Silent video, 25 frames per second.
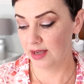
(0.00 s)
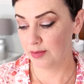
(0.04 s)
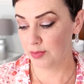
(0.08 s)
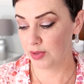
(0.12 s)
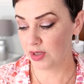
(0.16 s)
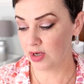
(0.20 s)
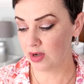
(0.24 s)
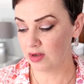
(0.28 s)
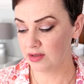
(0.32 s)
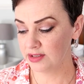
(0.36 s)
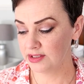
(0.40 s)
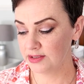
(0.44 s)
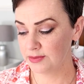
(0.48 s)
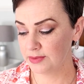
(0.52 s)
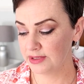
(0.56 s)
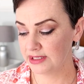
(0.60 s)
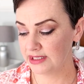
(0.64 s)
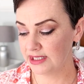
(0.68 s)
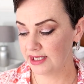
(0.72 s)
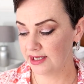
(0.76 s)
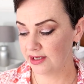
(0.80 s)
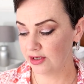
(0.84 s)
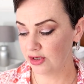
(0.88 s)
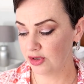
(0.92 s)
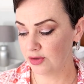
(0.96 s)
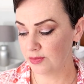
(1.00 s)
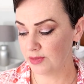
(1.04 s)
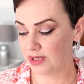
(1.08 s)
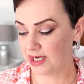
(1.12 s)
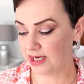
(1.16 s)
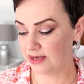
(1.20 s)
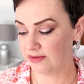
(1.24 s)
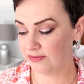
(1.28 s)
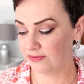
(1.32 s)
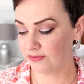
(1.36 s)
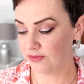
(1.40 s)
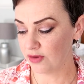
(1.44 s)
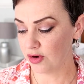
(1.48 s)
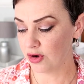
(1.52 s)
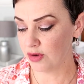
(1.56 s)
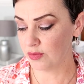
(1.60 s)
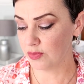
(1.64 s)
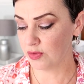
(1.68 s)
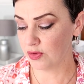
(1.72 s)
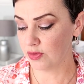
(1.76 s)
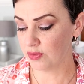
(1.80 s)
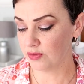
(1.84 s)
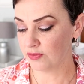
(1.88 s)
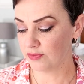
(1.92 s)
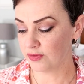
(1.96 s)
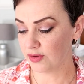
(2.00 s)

but ultimately illuminate far more,